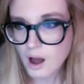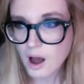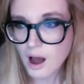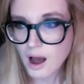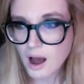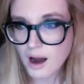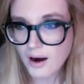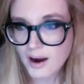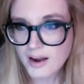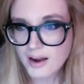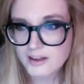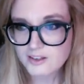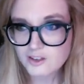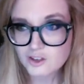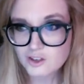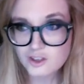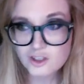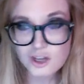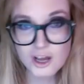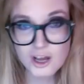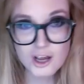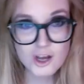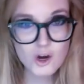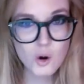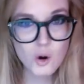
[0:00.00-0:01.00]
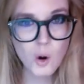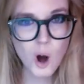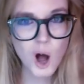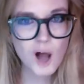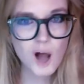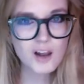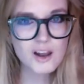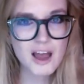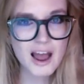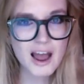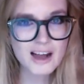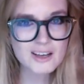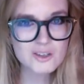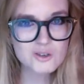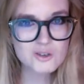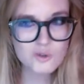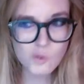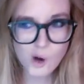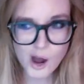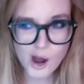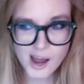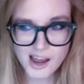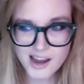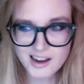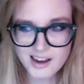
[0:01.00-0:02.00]
All right, see you all next
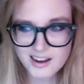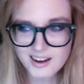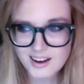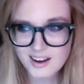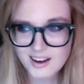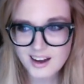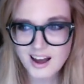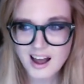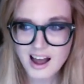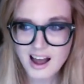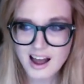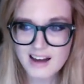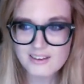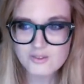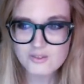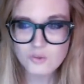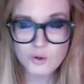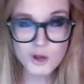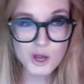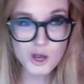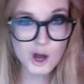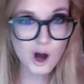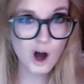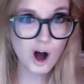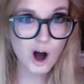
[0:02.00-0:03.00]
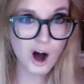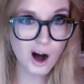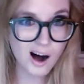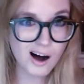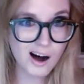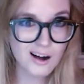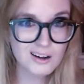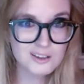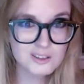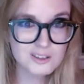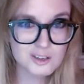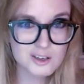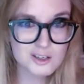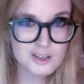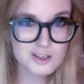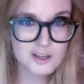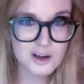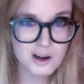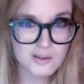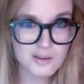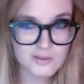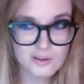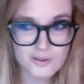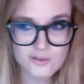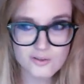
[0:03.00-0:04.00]
week as we all
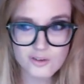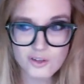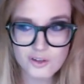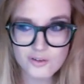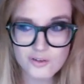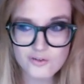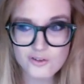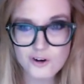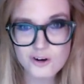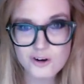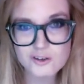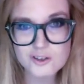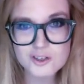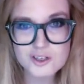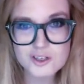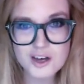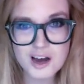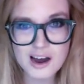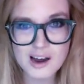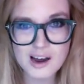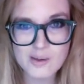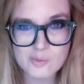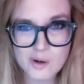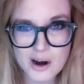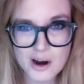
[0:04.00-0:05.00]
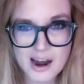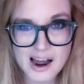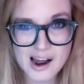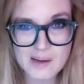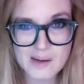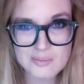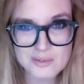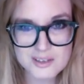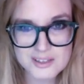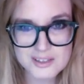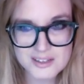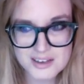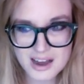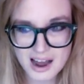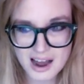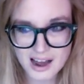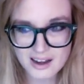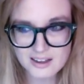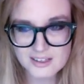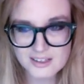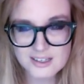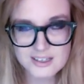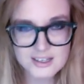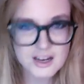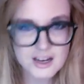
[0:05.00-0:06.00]
discover for the first time what happens
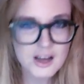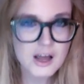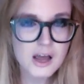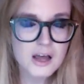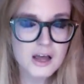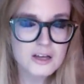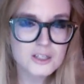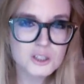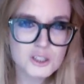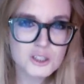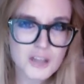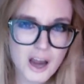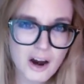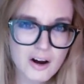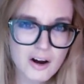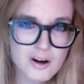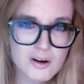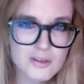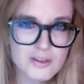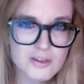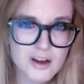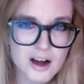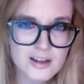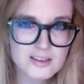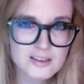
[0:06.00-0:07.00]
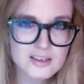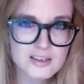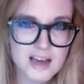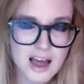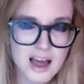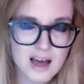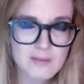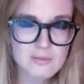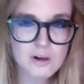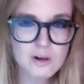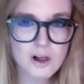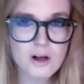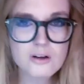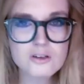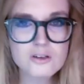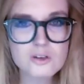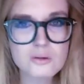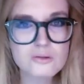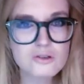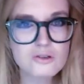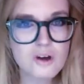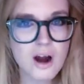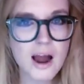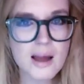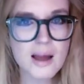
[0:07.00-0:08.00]
next. Share your thoughts down below,
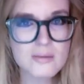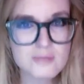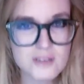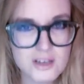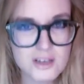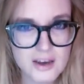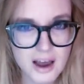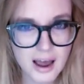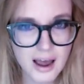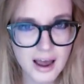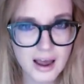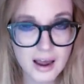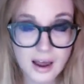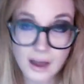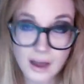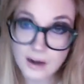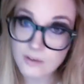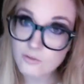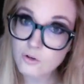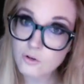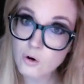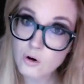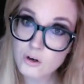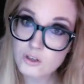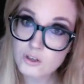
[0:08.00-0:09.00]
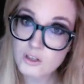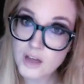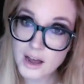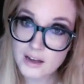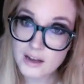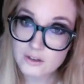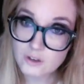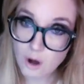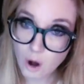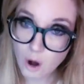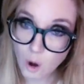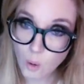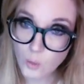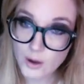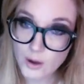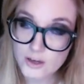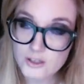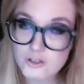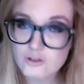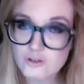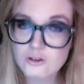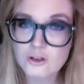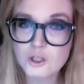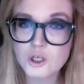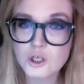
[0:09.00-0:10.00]
subscribe today, and of course, as
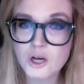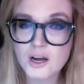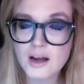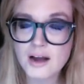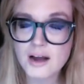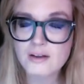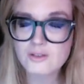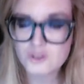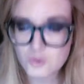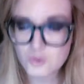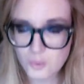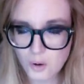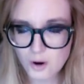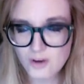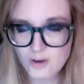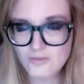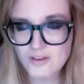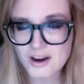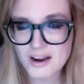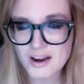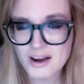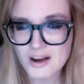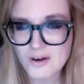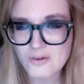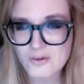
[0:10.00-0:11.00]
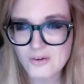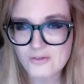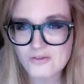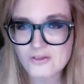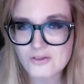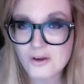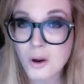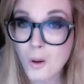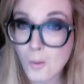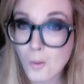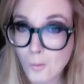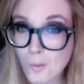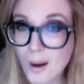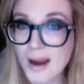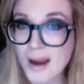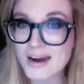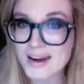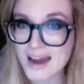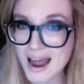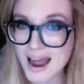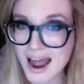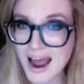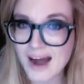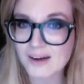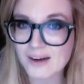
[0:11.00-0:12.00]
always, you can check out some more videos right
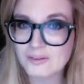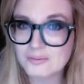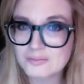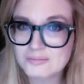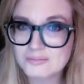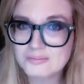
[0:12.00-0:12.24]
now.